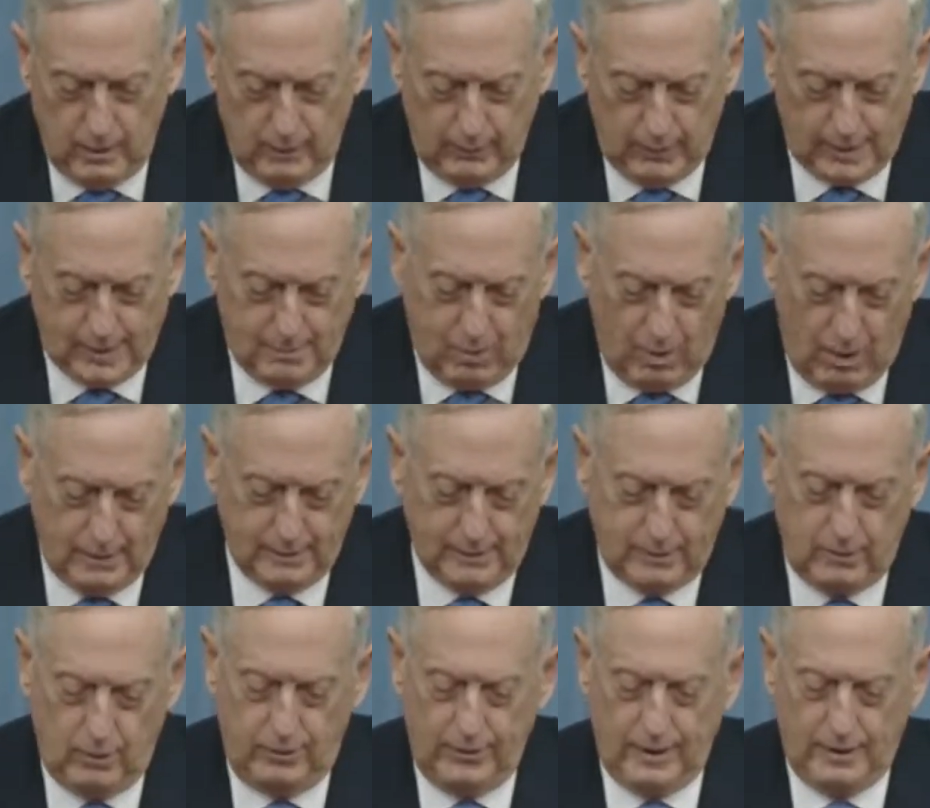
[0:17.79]
In
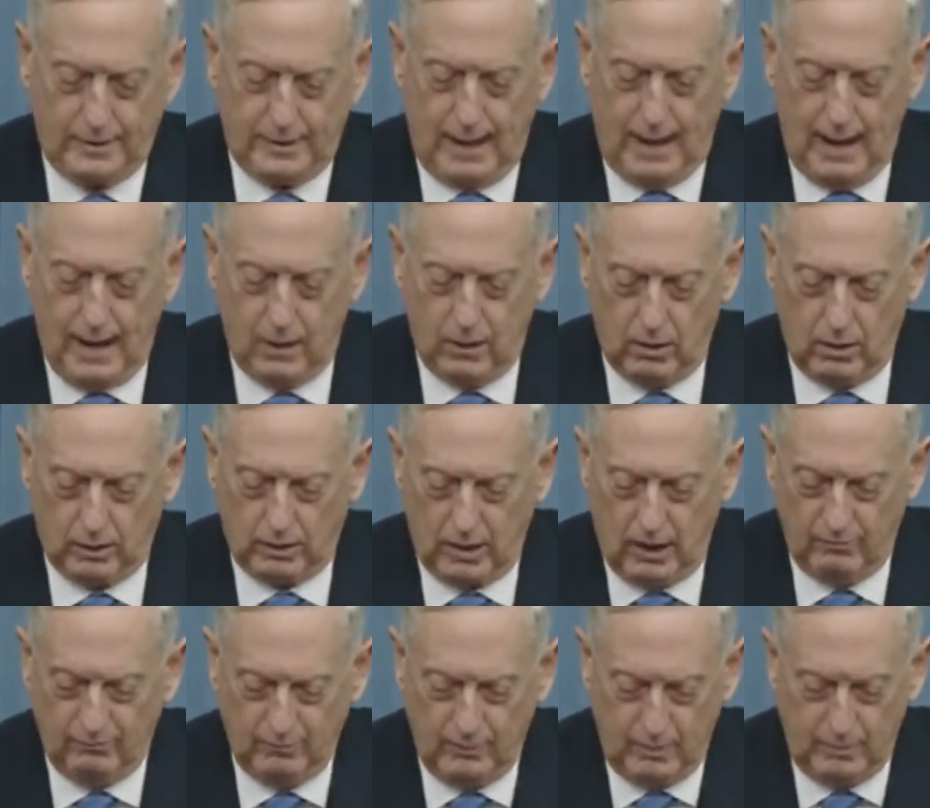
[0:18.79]
response to the attack, our
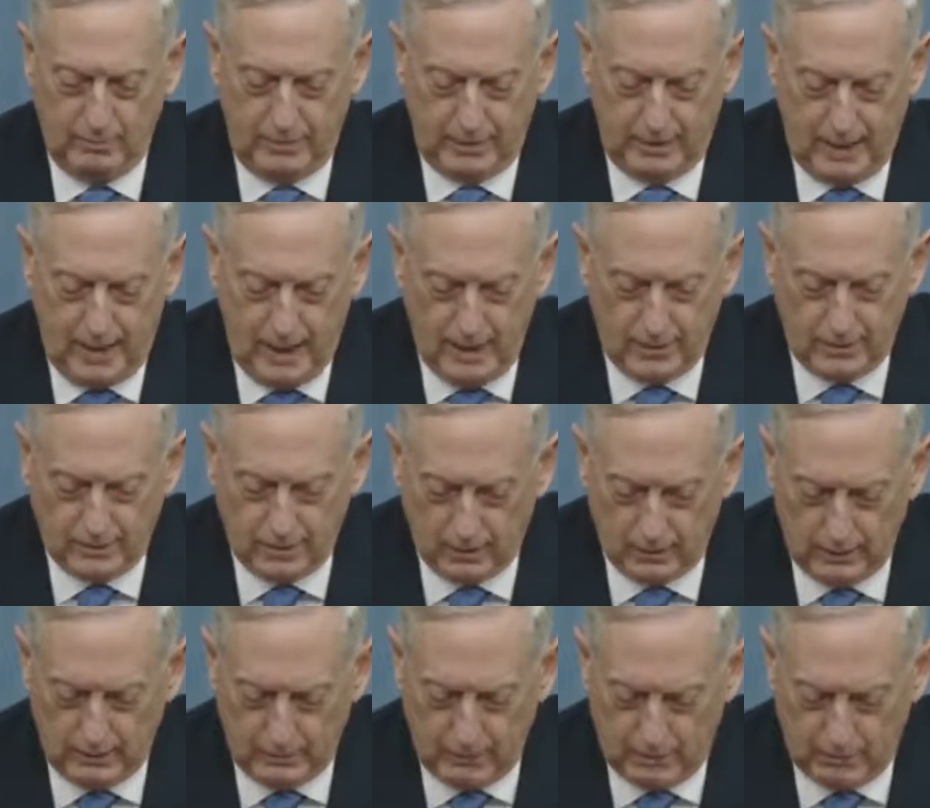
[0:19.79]
government began a
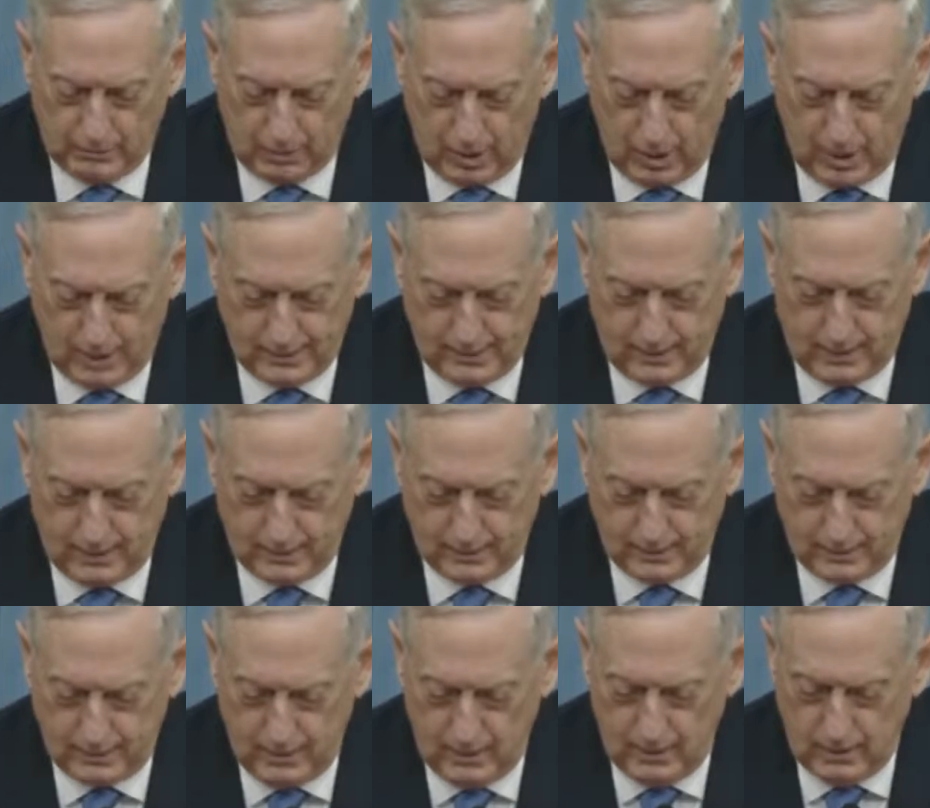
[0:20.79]
deliberate
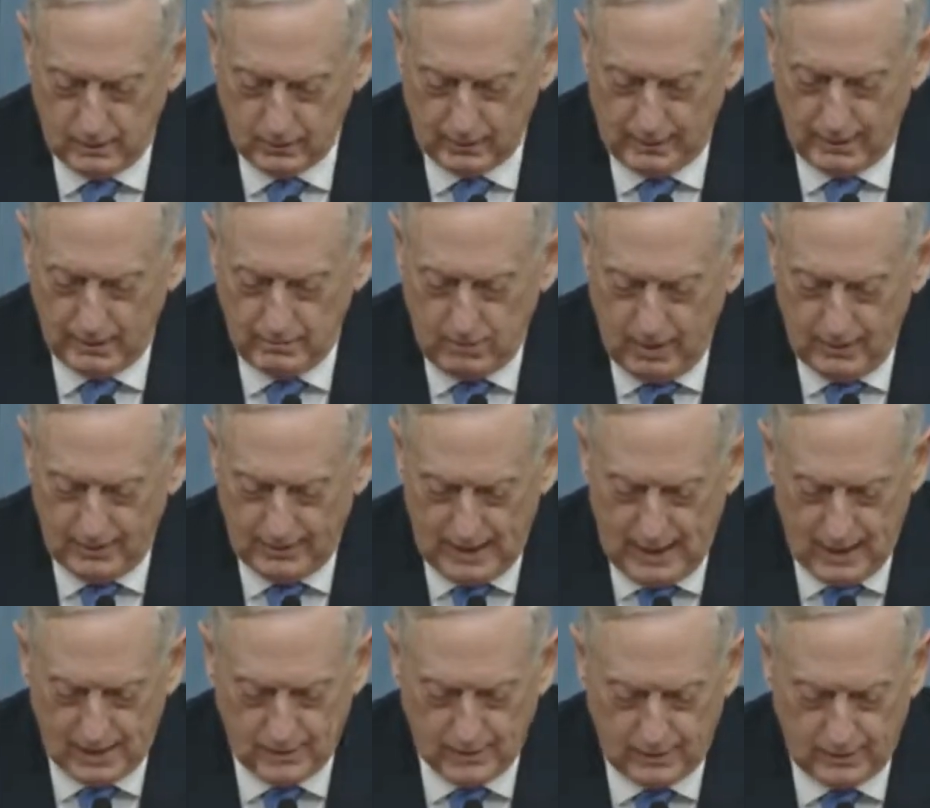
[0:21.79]
process, led by the
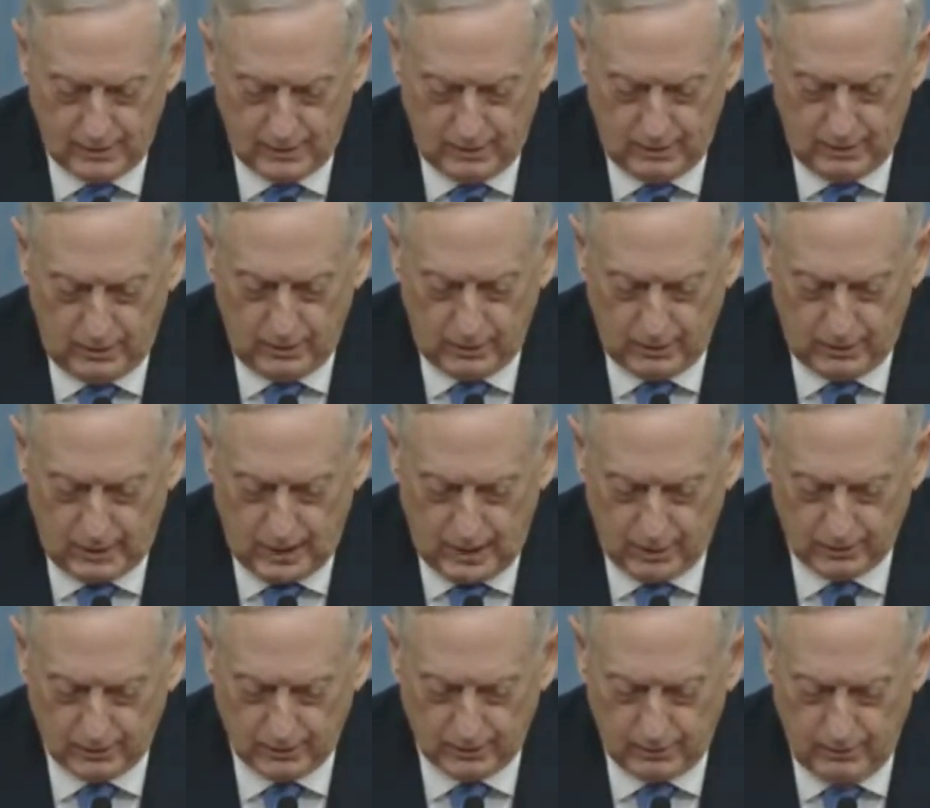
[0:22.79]
National Security
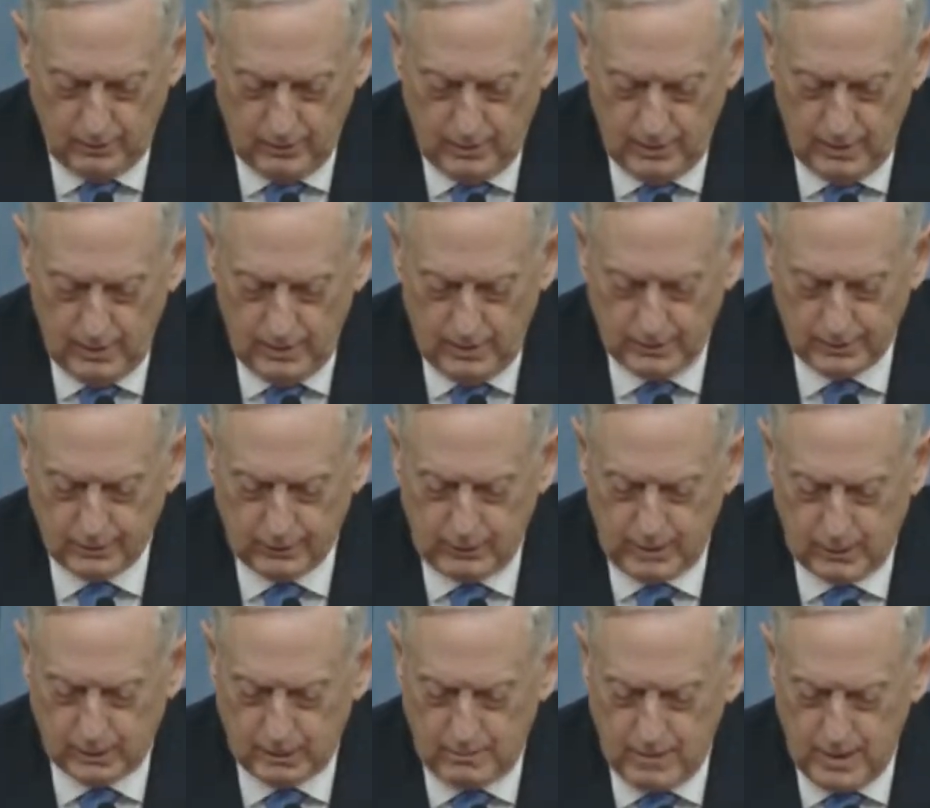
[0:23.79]
Council,
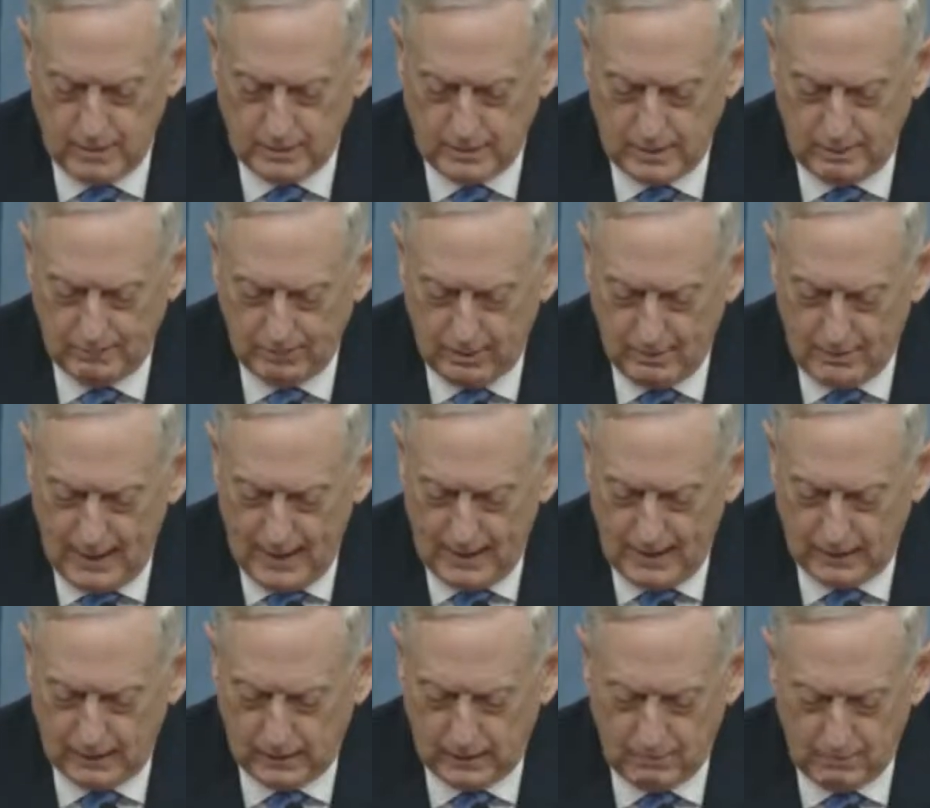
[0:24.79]
to recommend
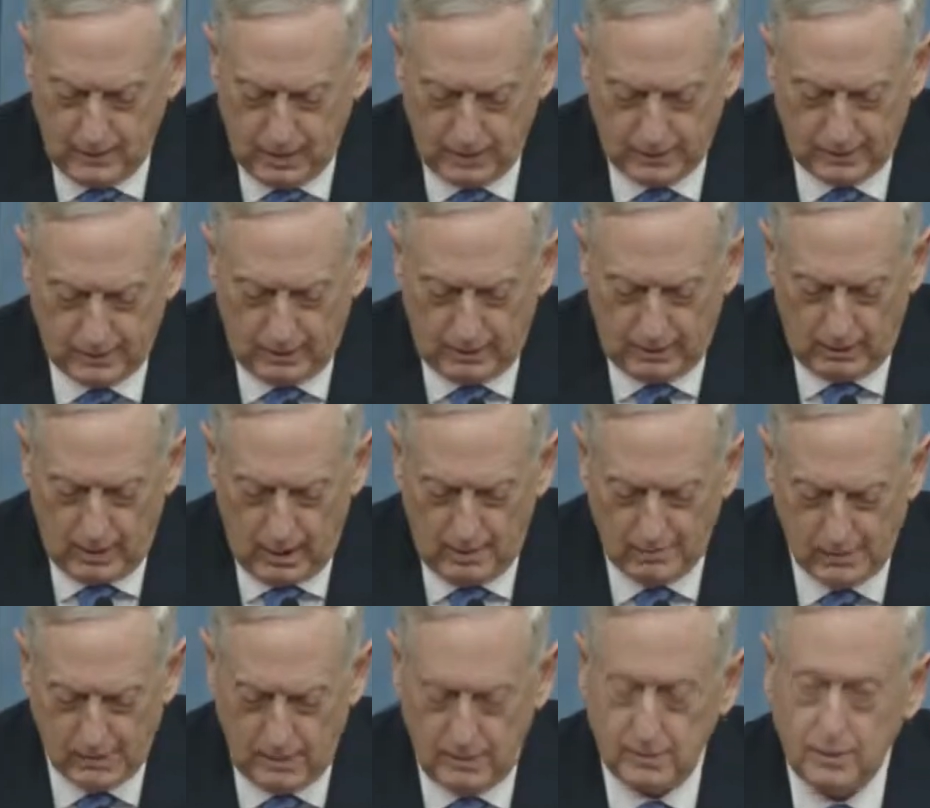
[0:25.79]
diplomatic and military
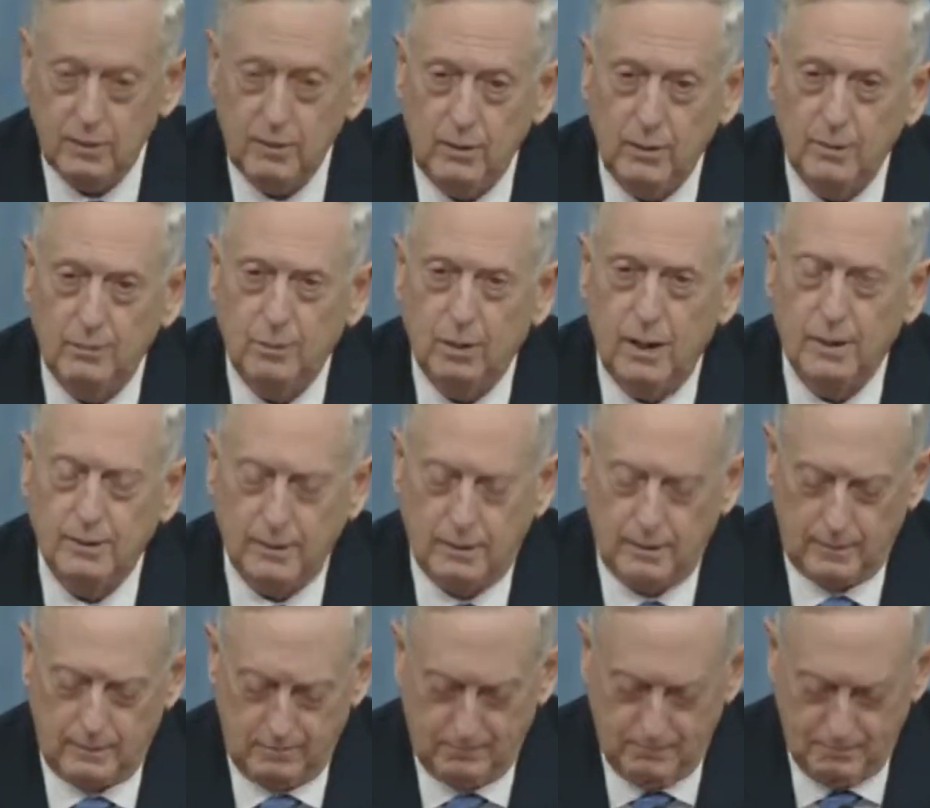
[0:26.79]
options to the
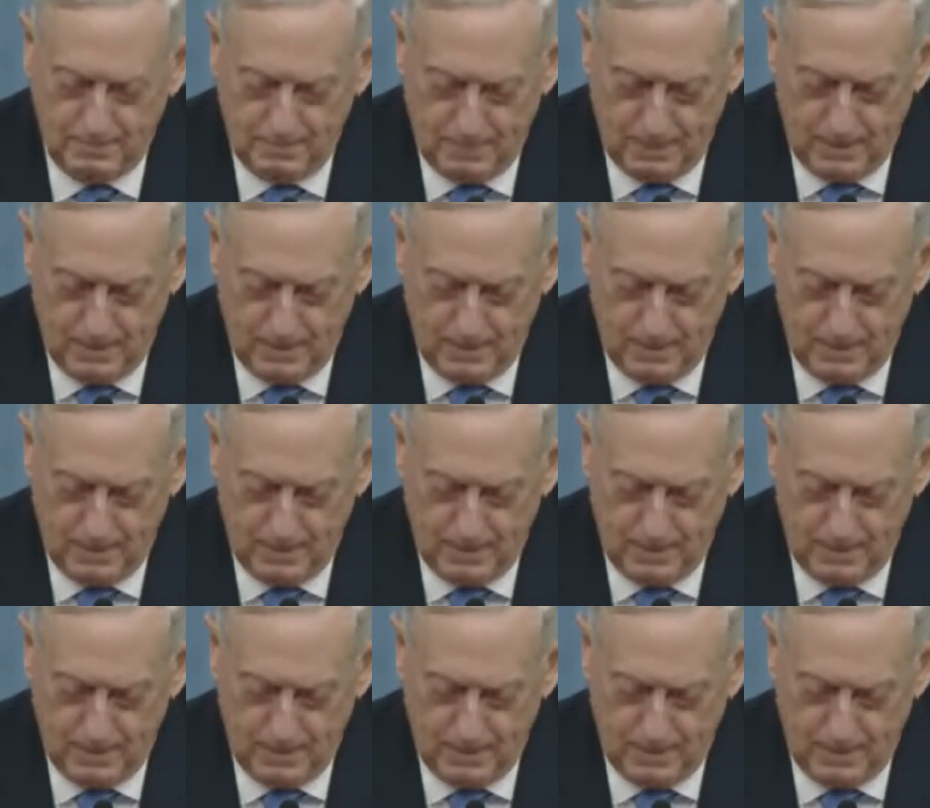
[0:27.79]
President.